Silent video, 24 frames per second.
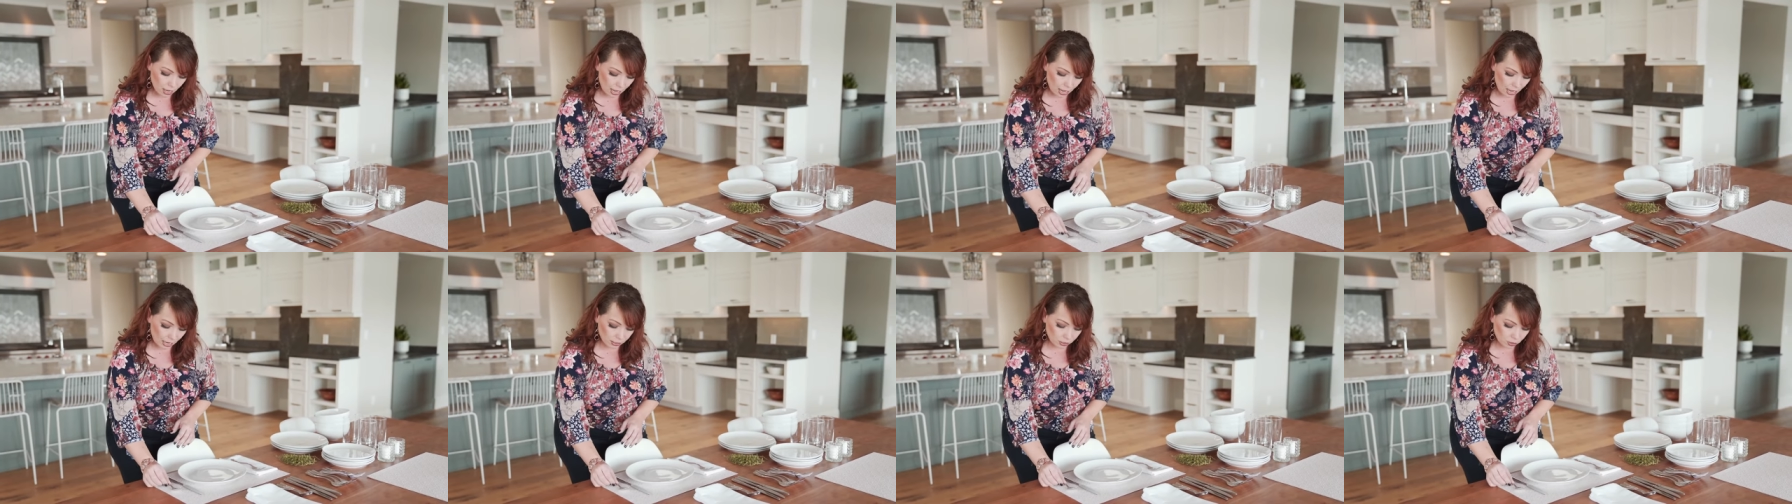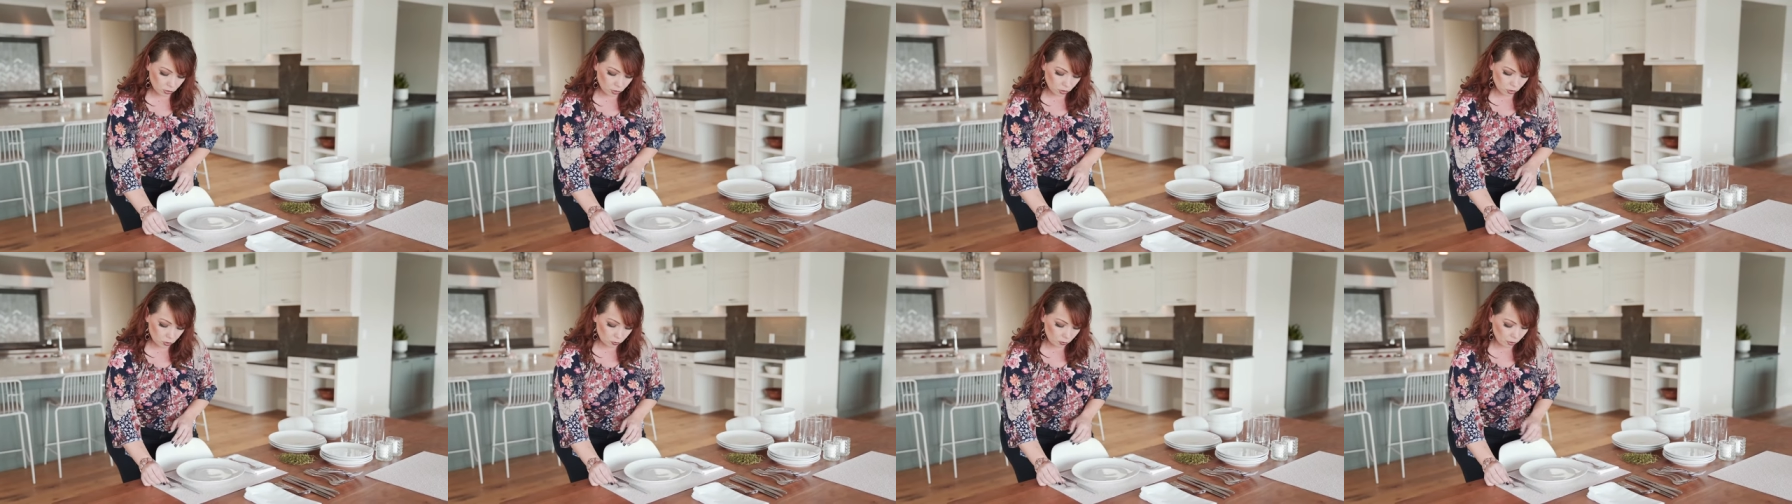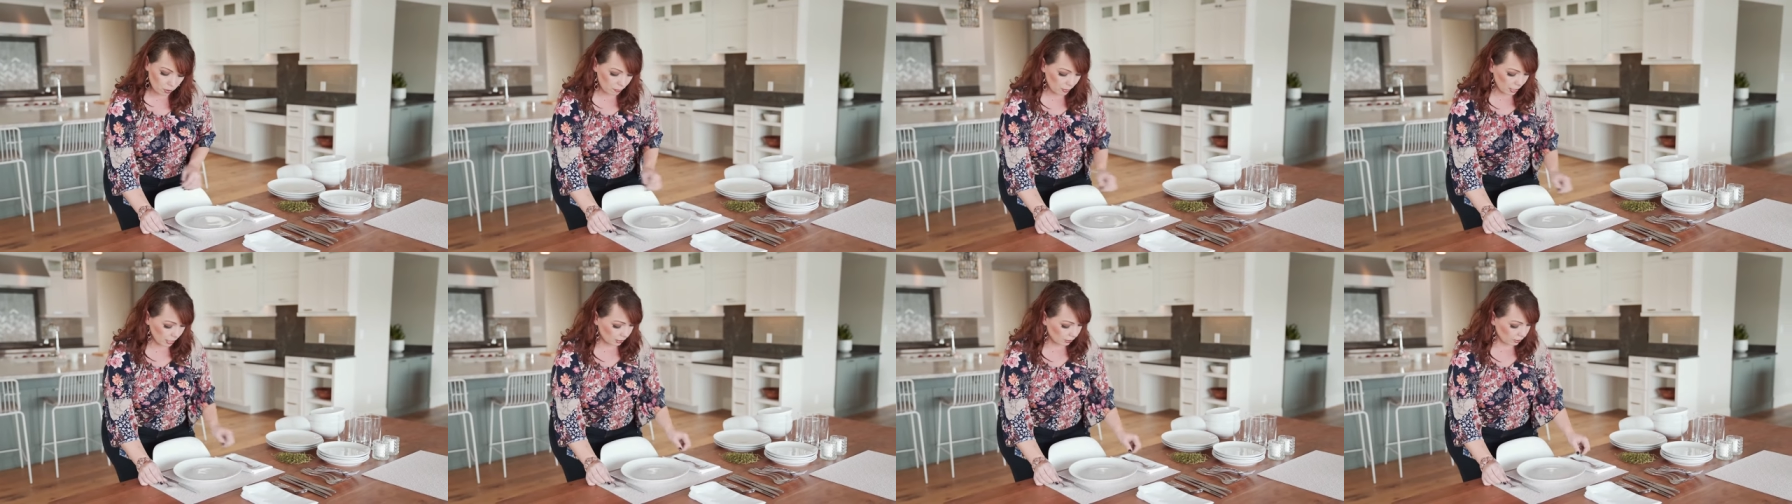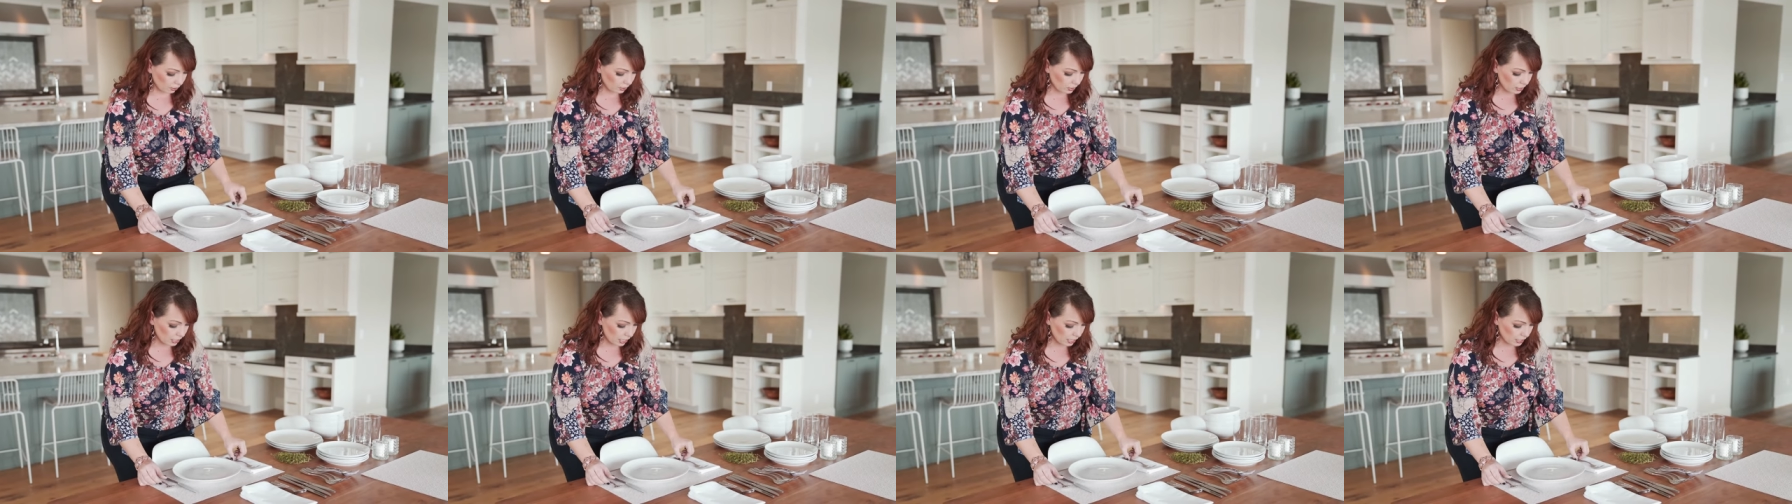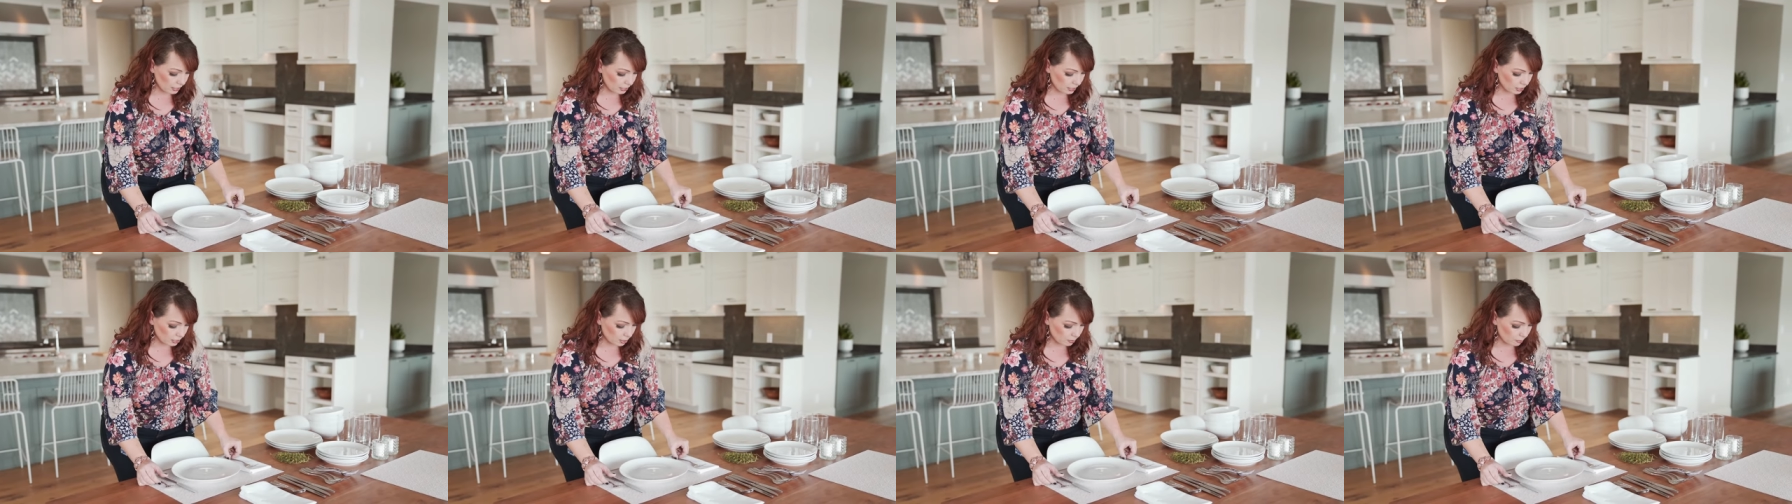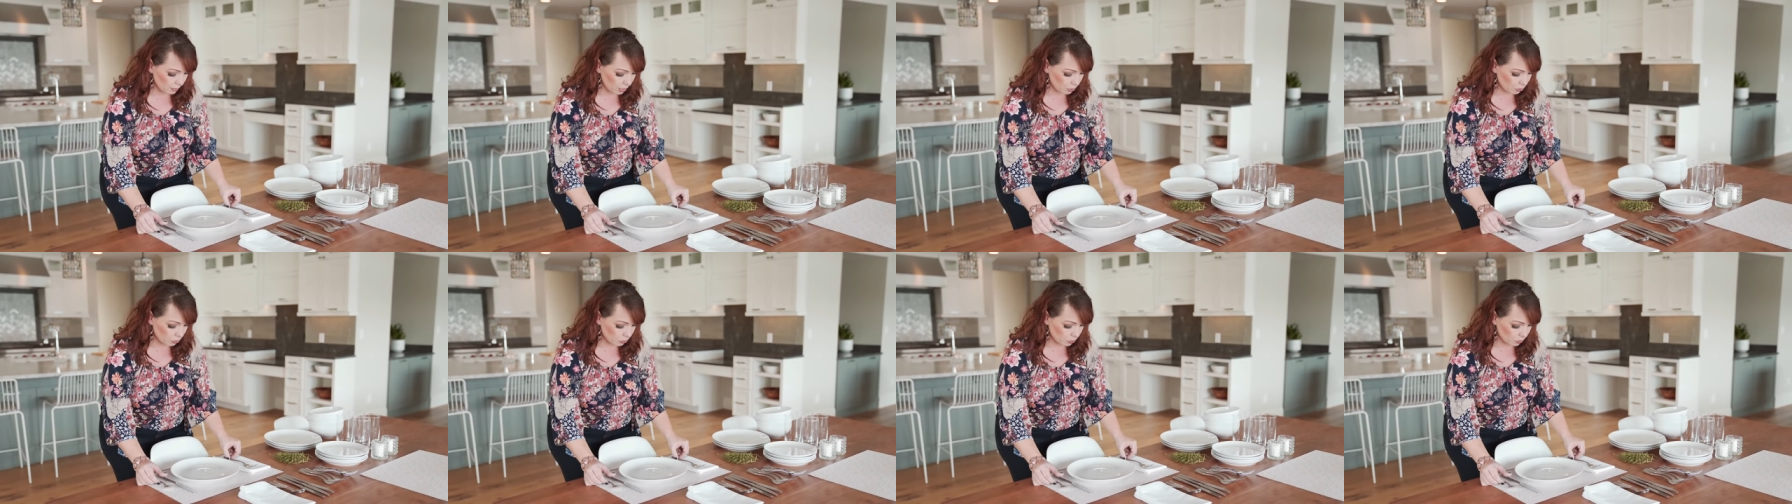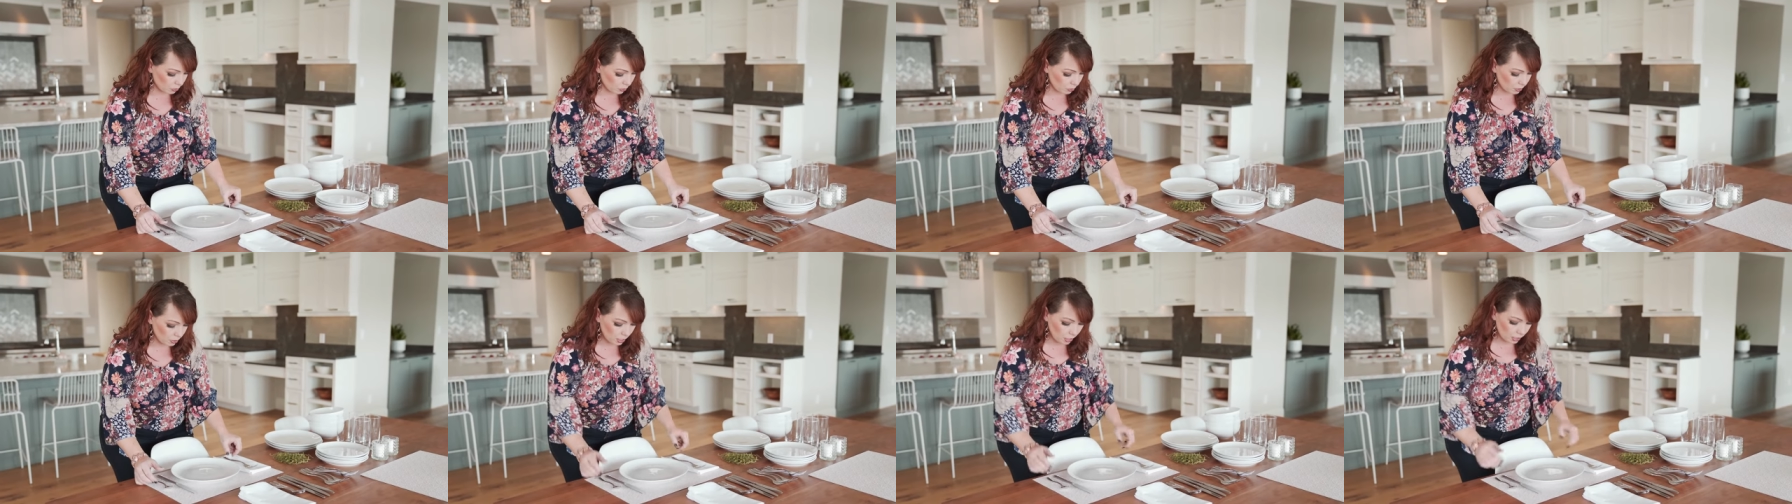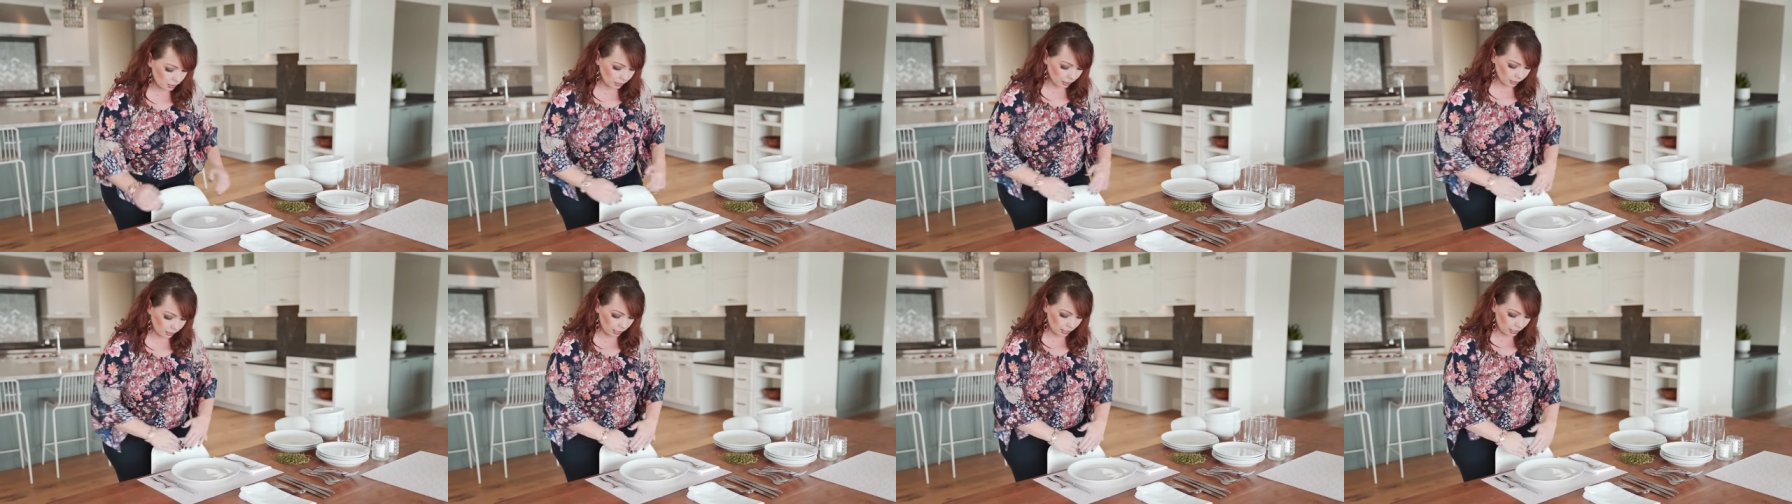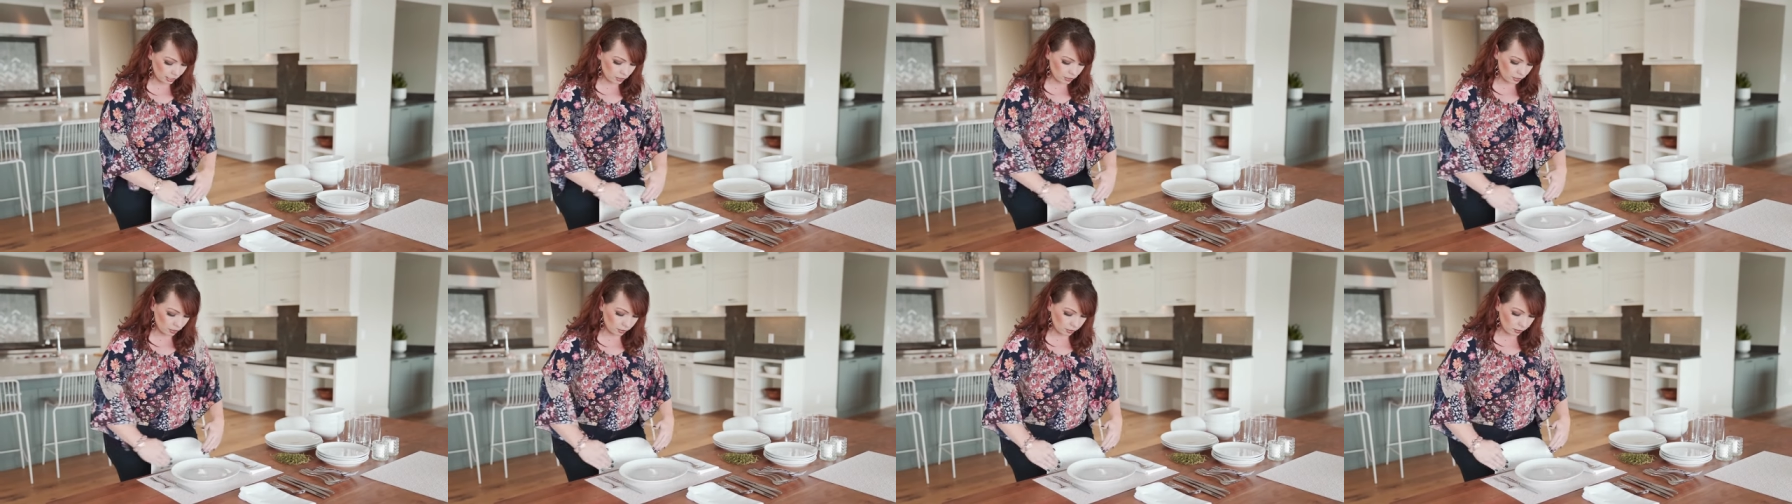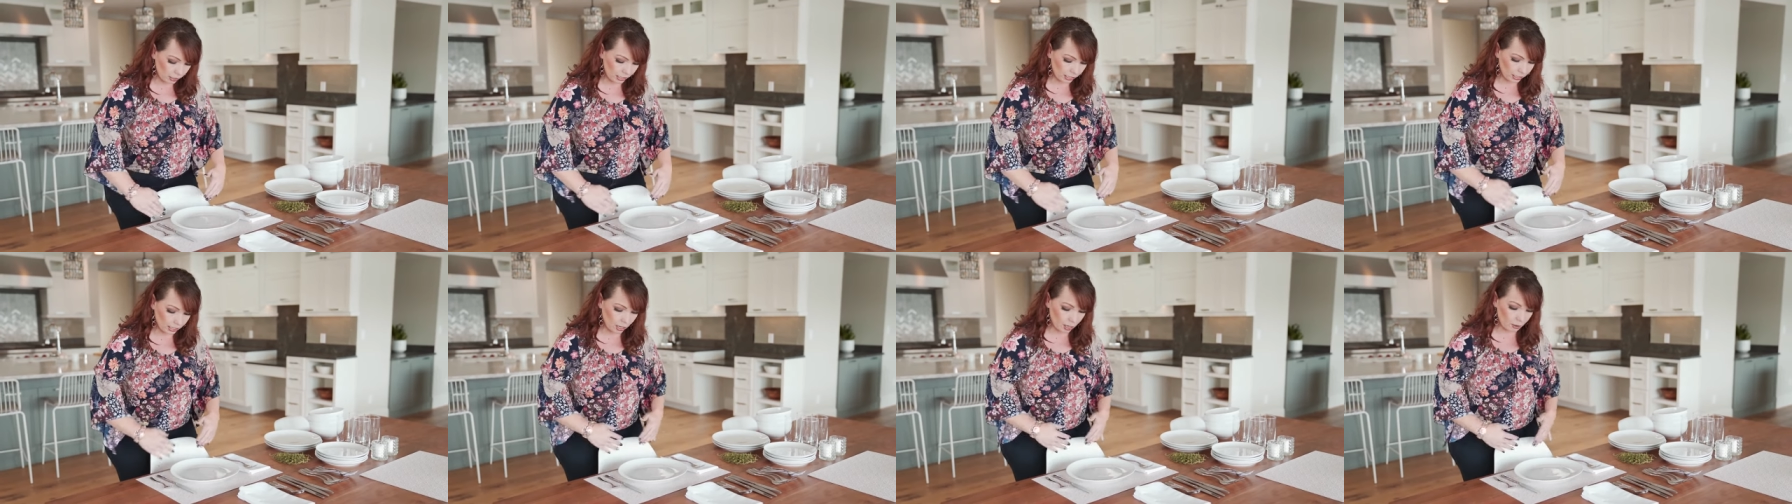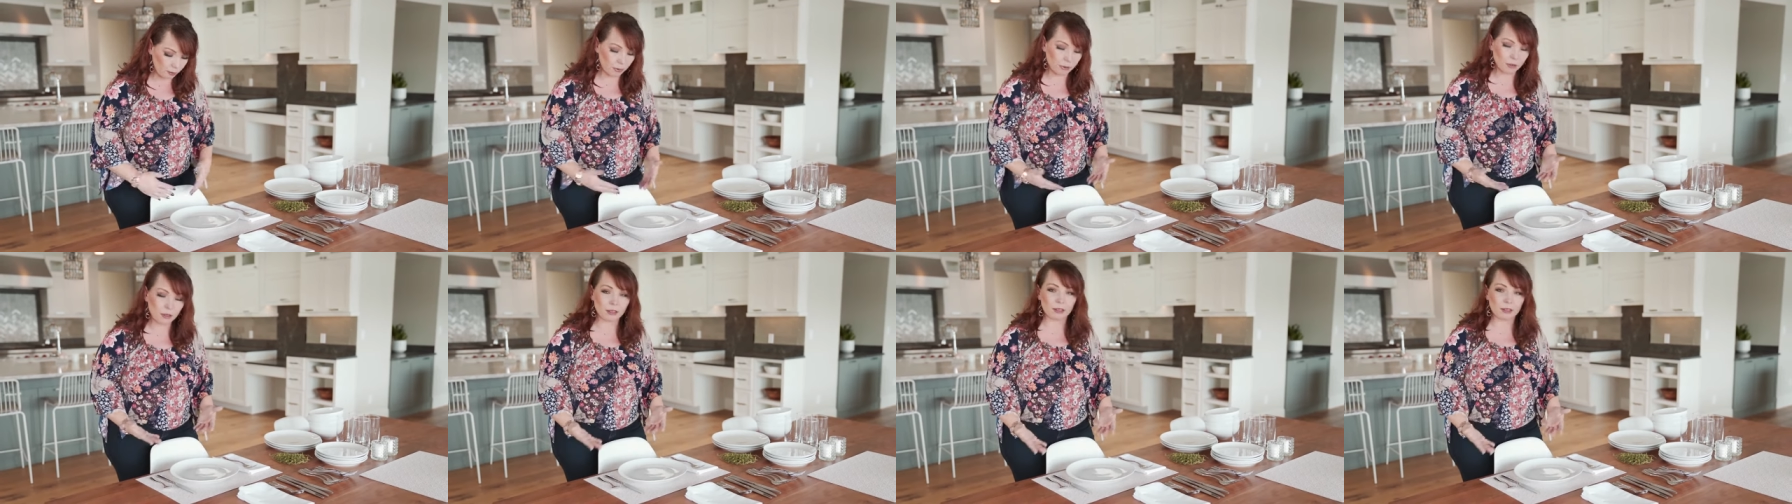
and you just wanna make it look nice and symmetrical. The lines all line up,